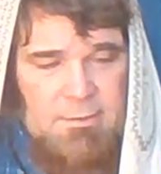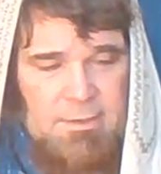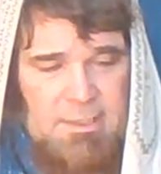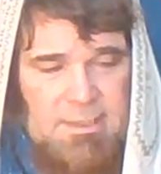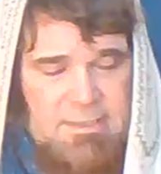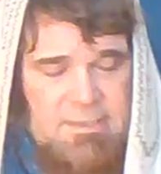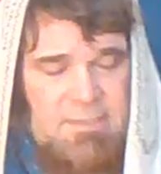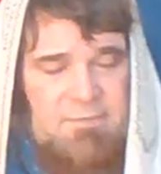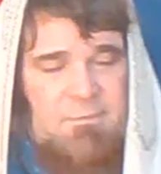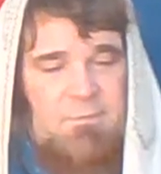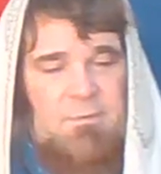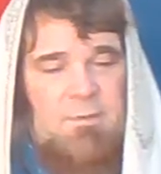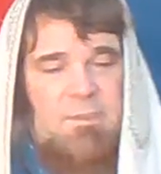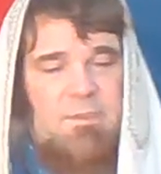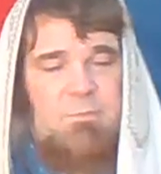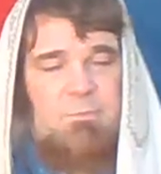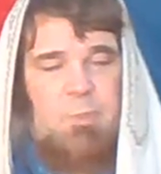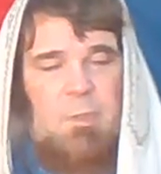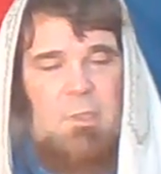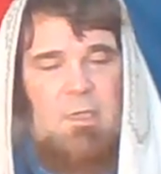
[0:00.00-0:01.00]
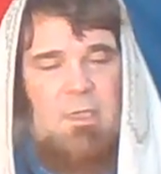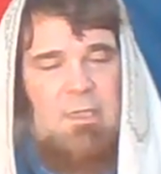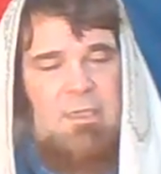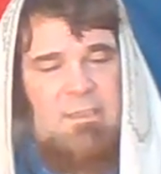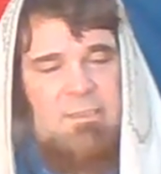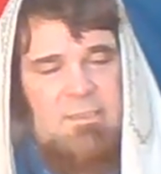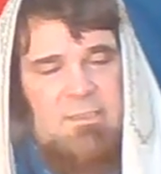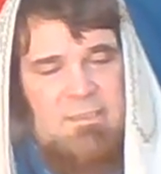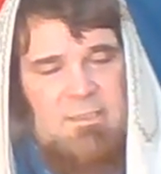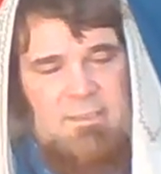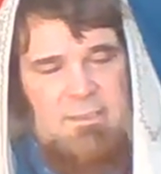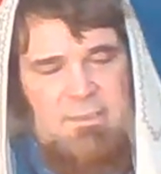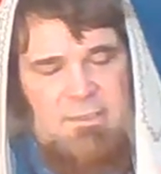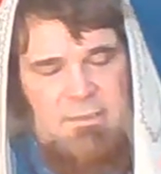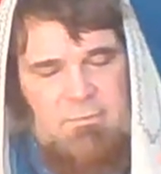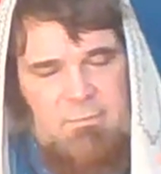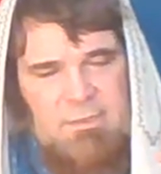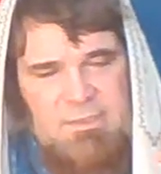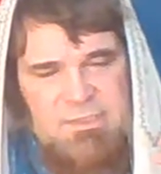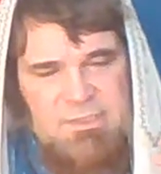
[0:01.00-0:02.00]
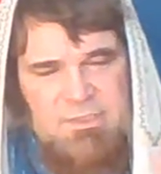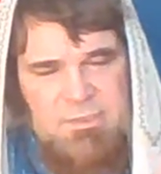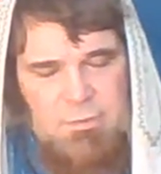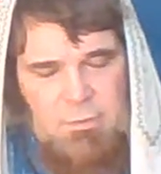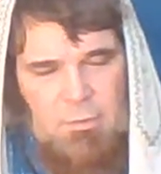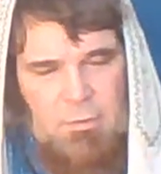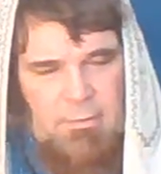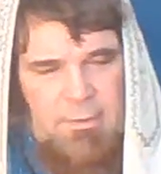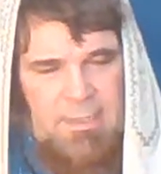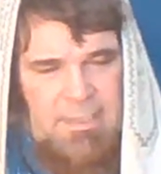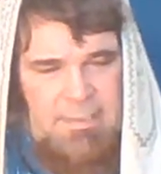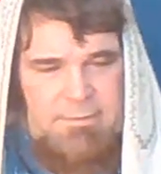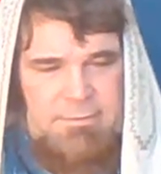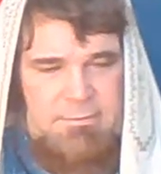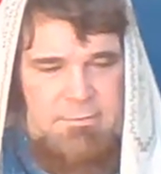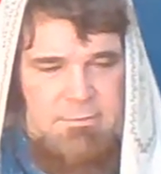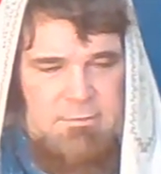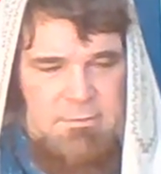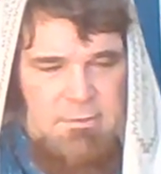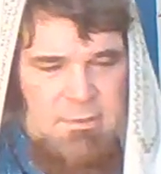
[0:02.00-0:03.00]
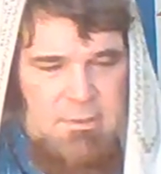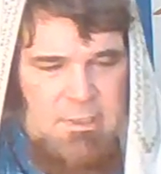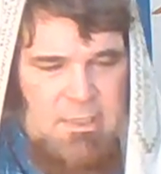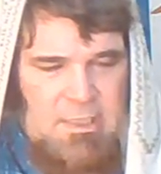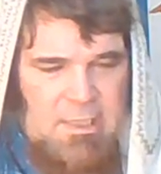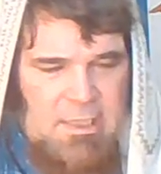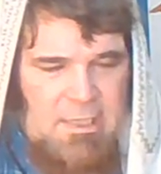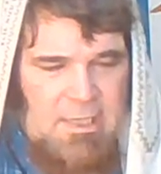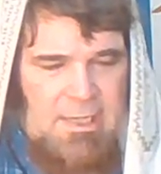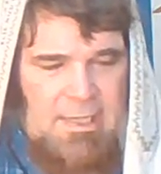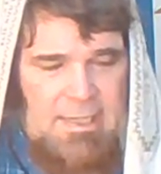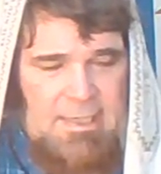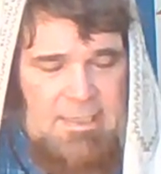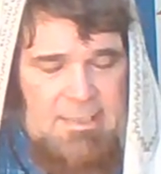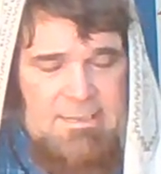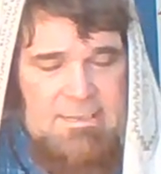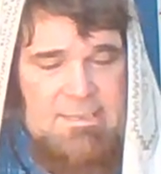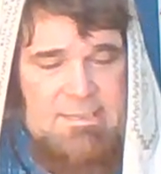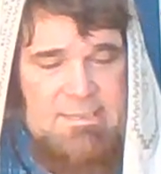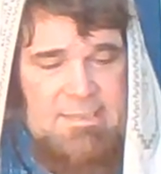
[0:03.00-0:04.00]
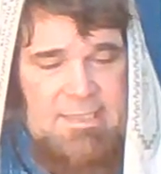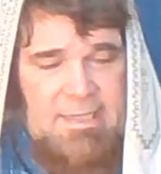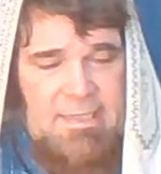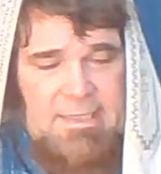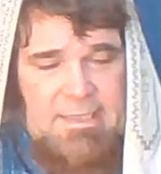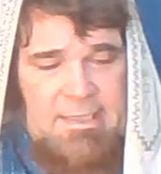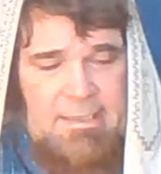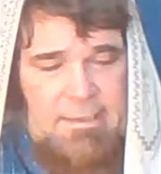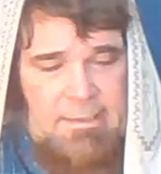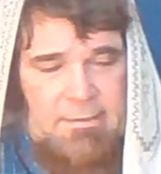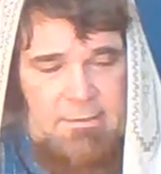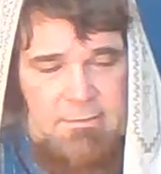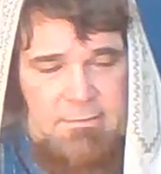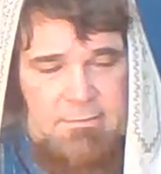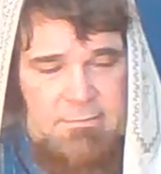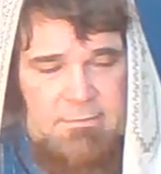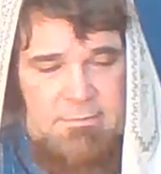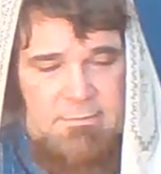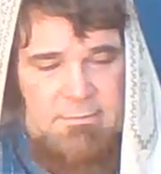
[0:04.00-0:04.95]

That's the first part is the restoring. And Ezekiel.